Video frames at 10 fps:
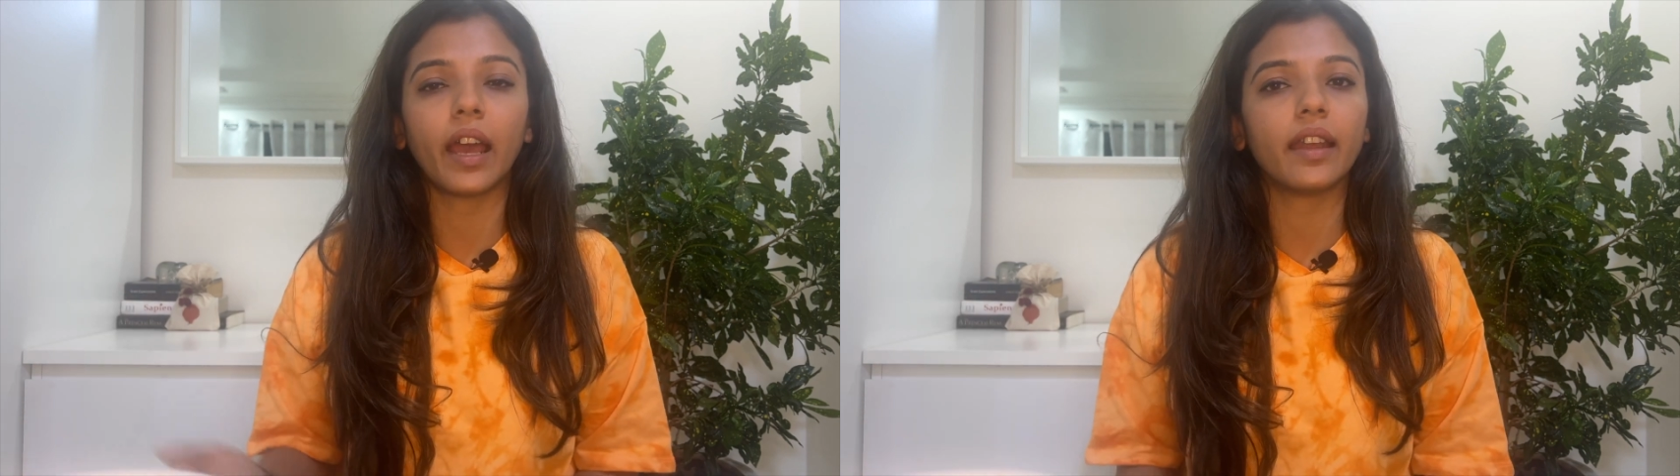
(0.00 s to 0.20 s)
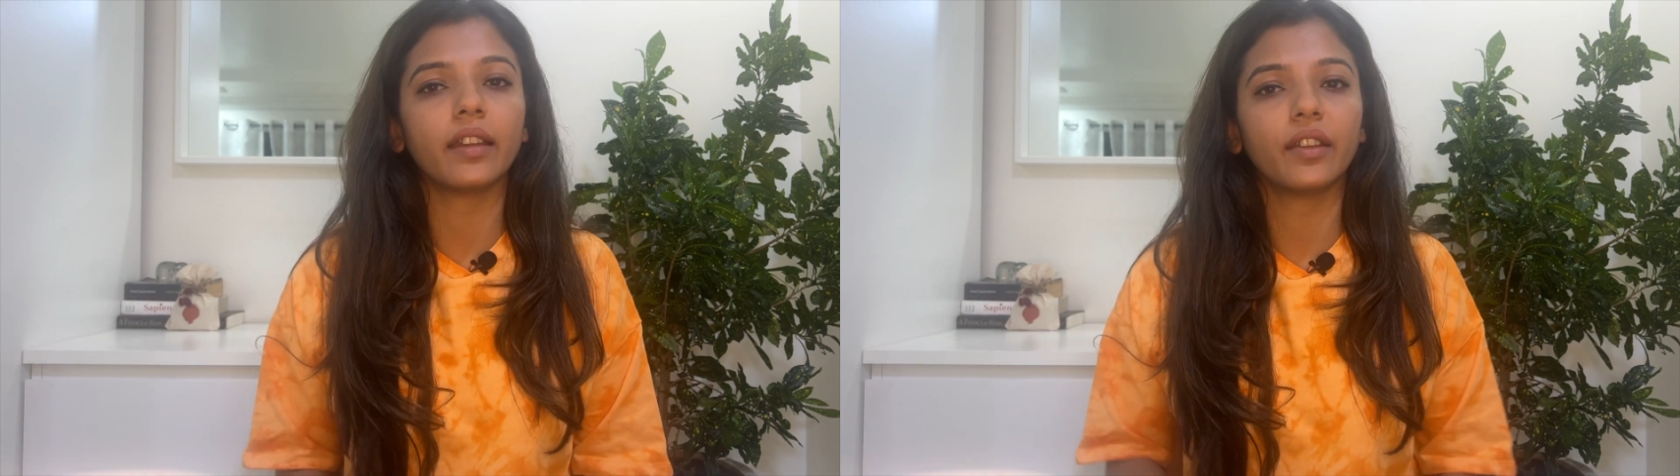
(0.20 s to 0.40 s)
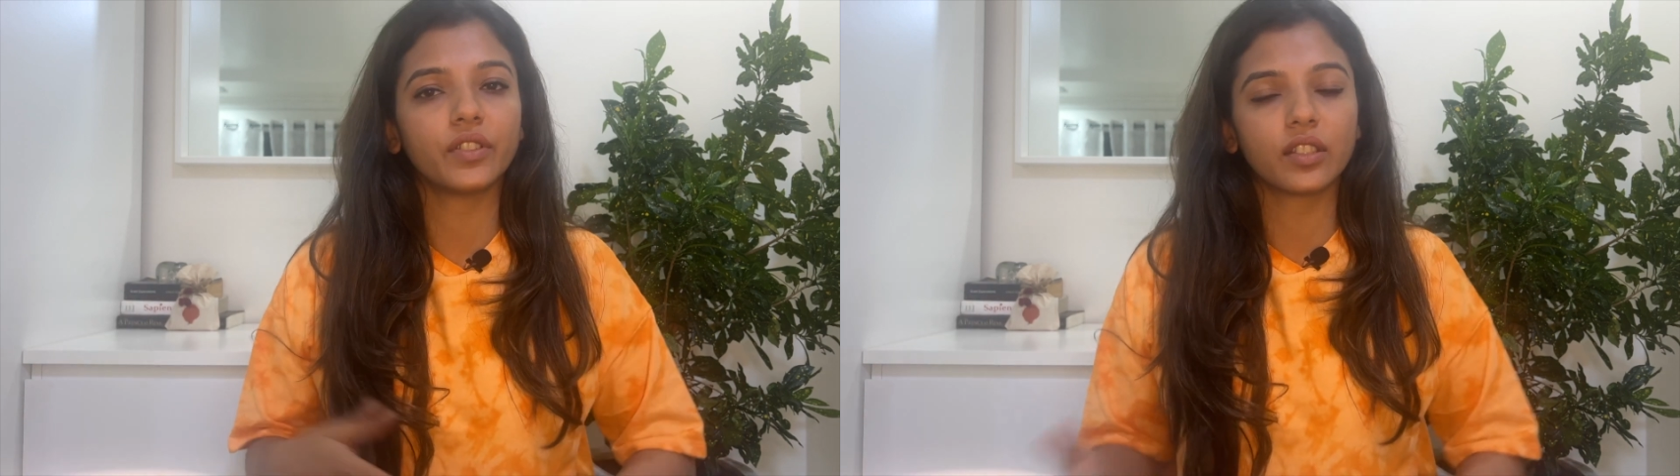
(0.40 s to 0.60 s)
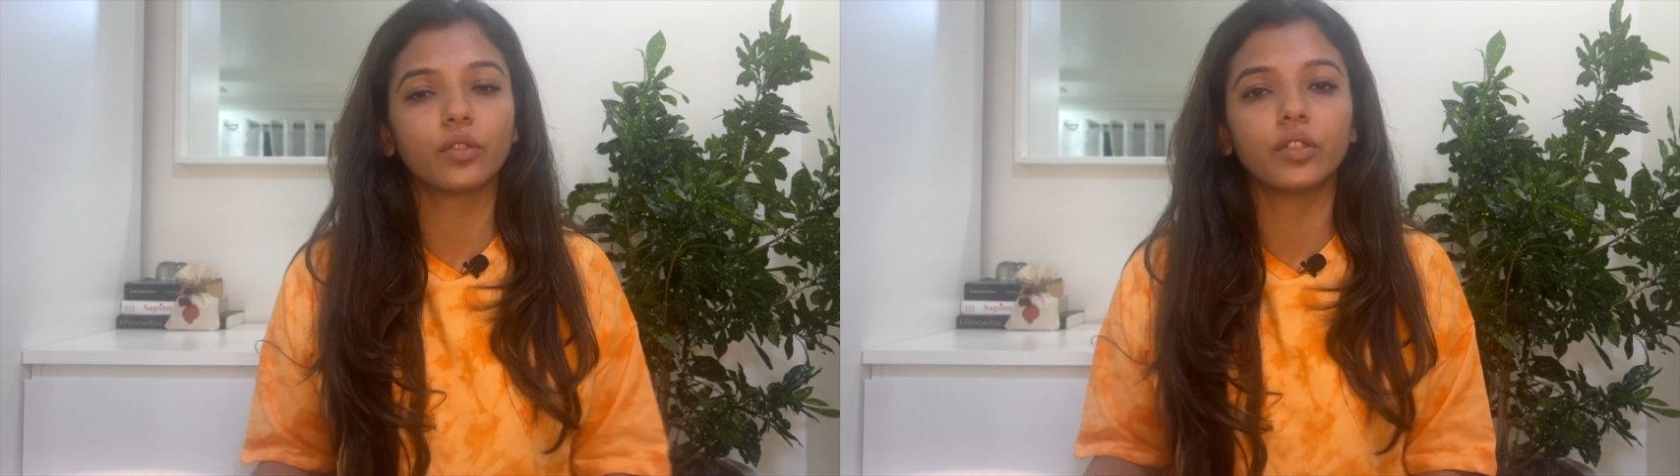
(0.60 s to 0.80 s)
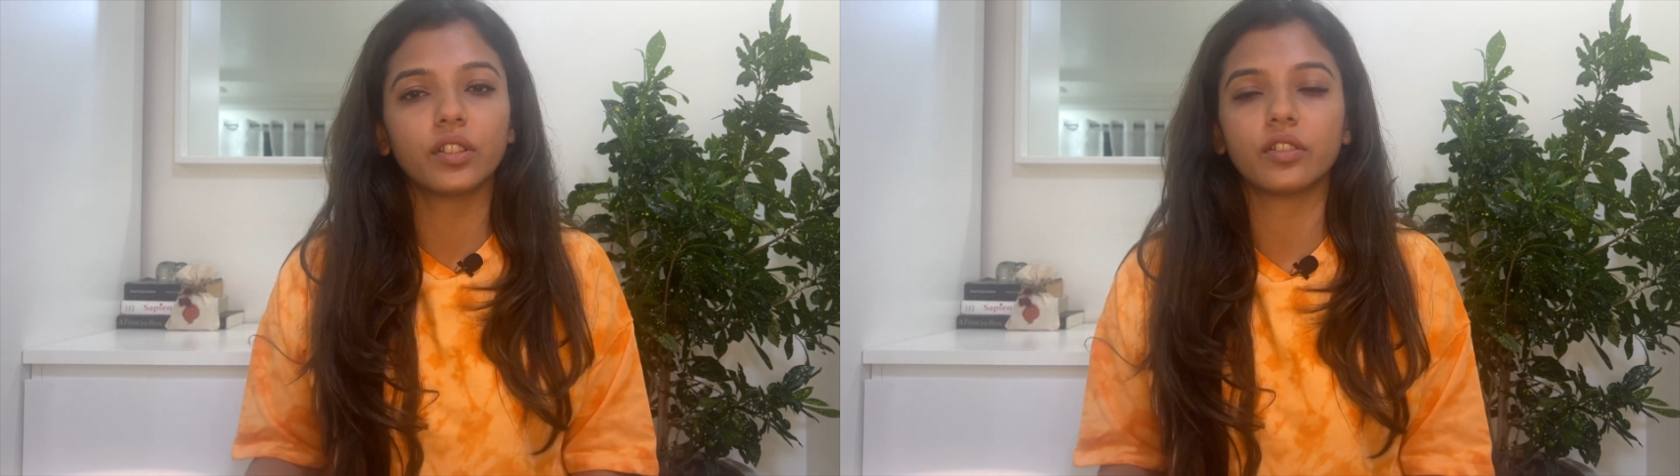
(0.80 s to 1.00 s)
and if it's a
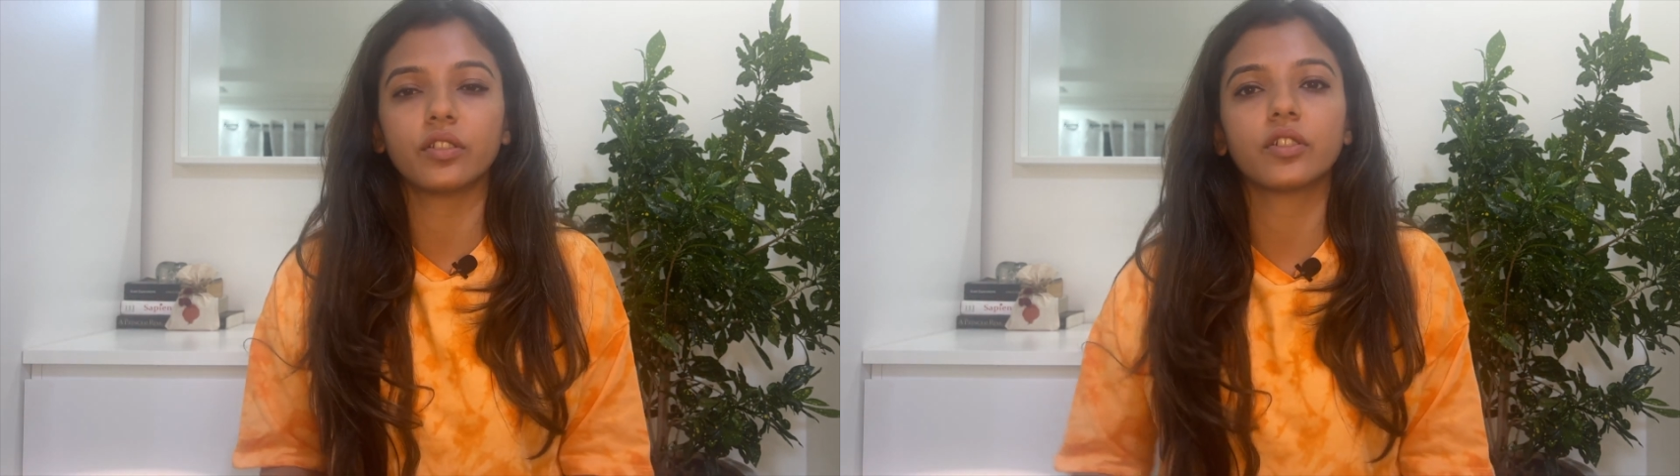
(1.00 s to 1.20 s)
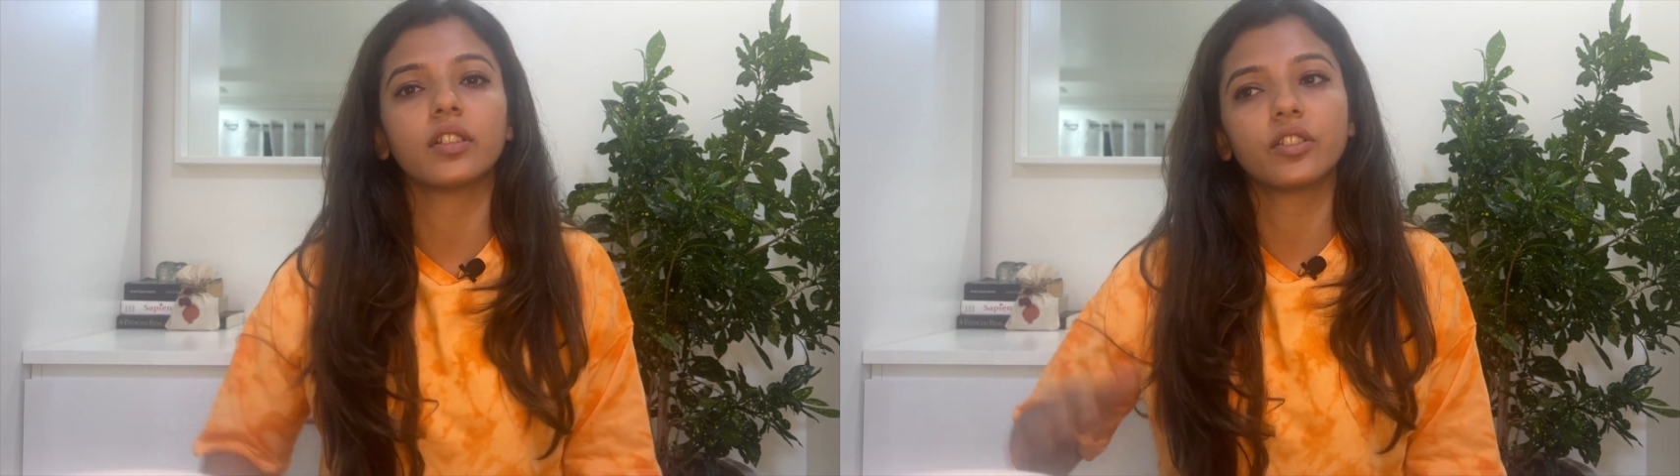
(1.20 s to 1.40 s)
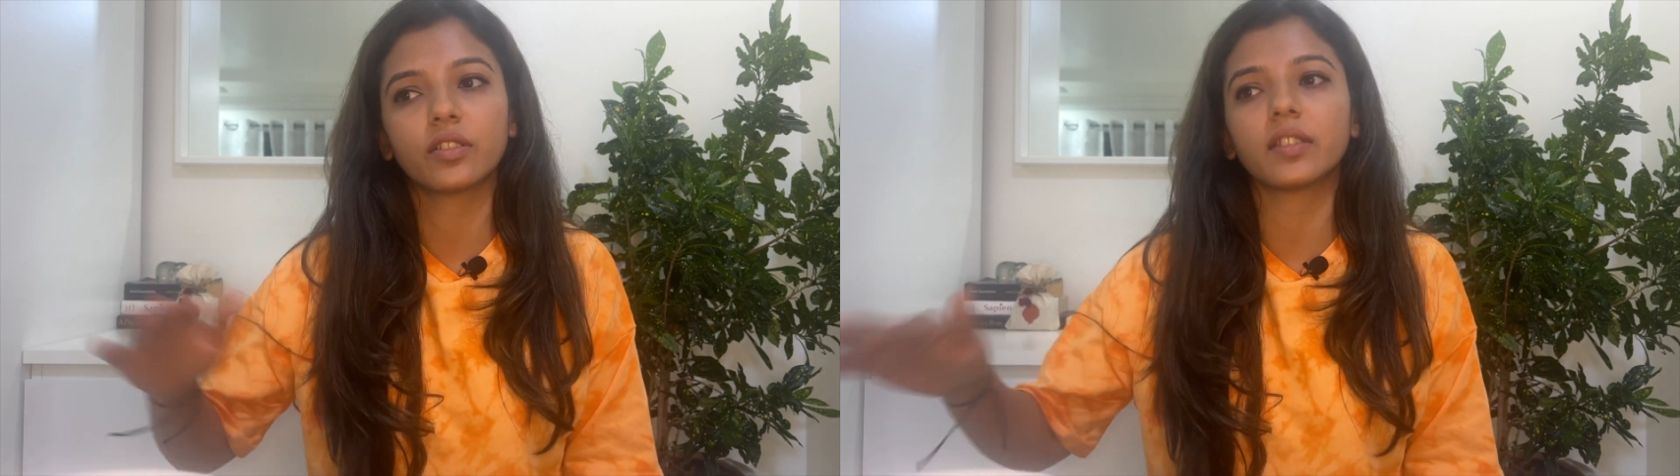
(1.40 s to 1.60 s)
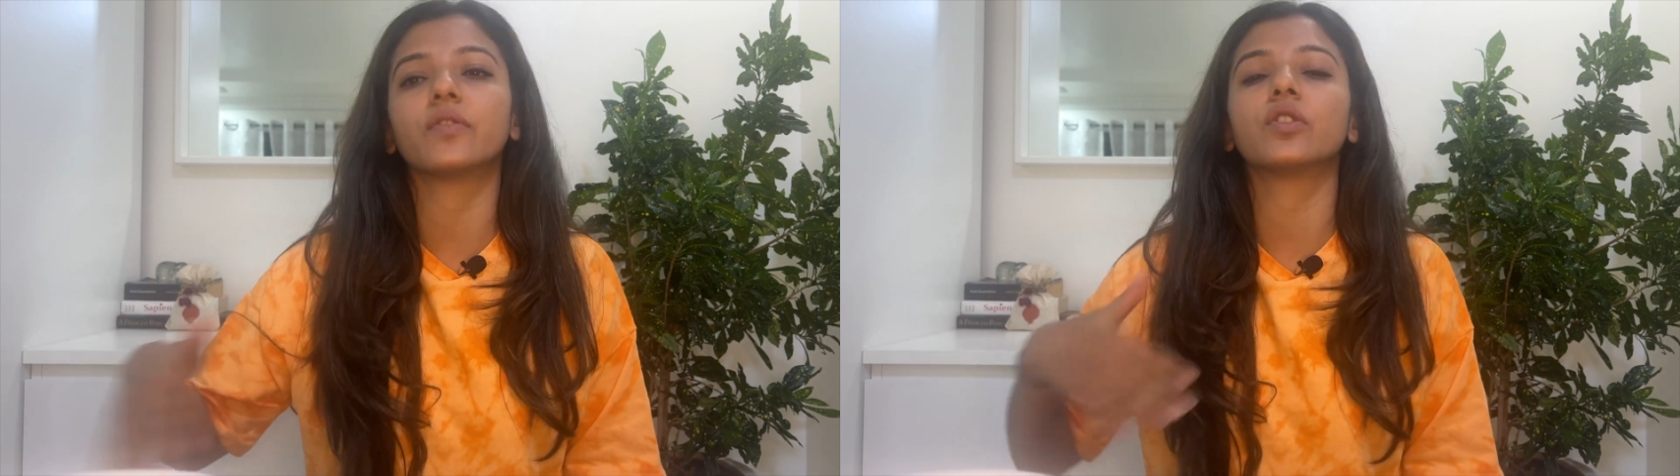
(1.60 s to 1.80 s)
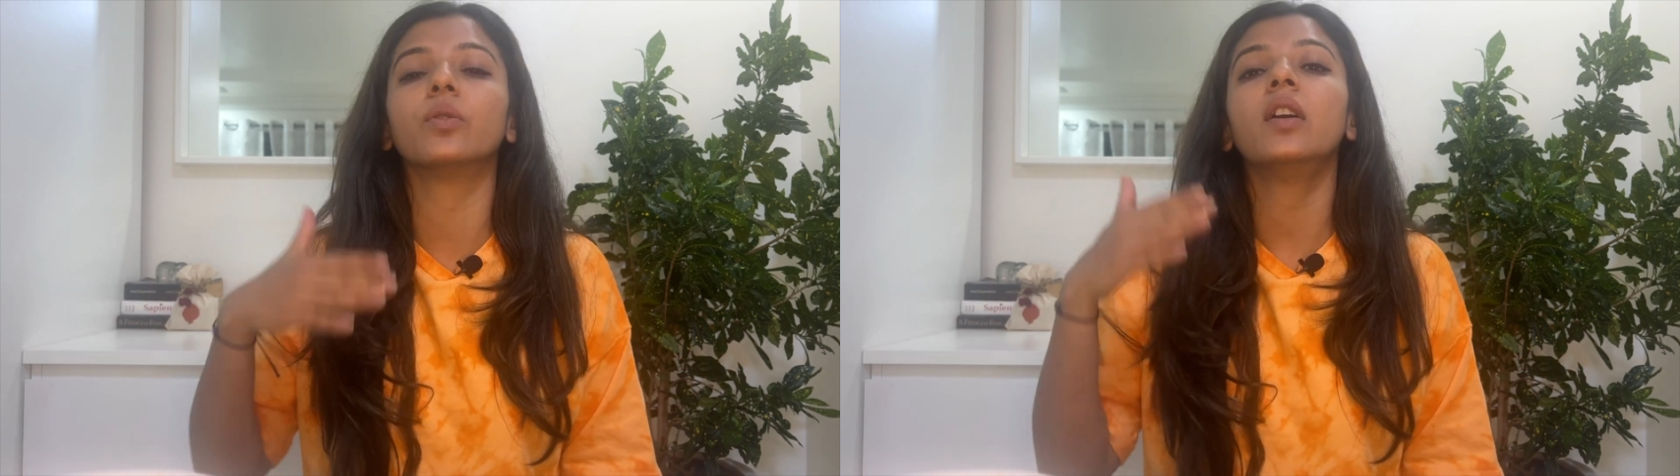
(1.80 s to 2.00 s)
good decision, it just
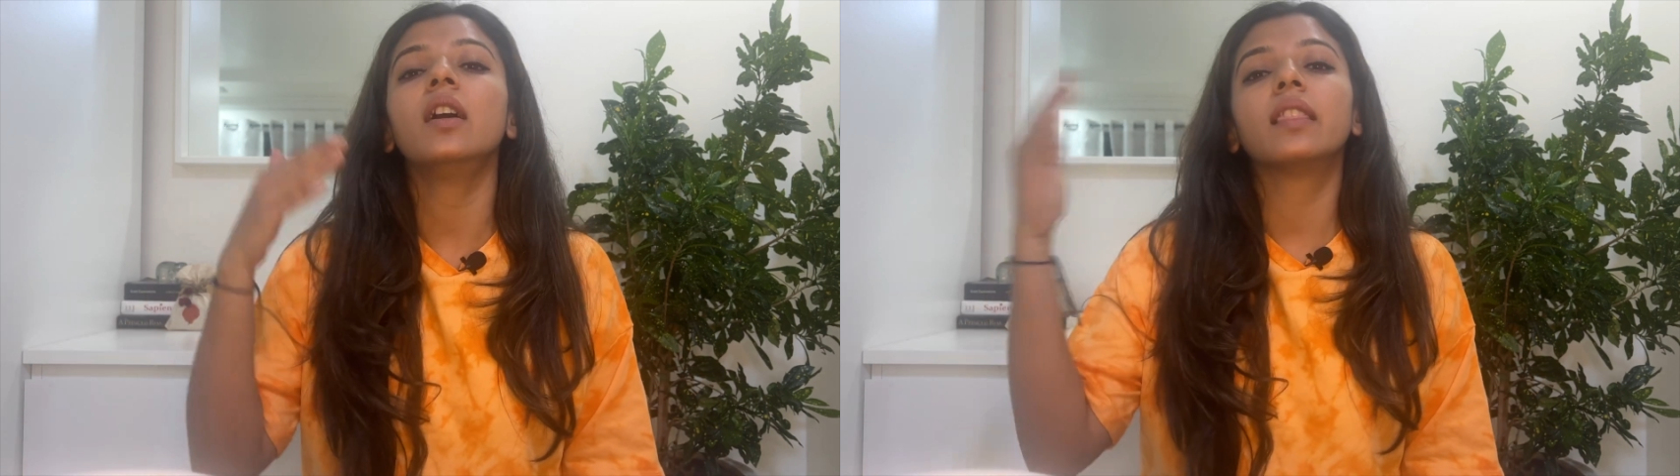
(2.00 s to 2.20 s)
gives you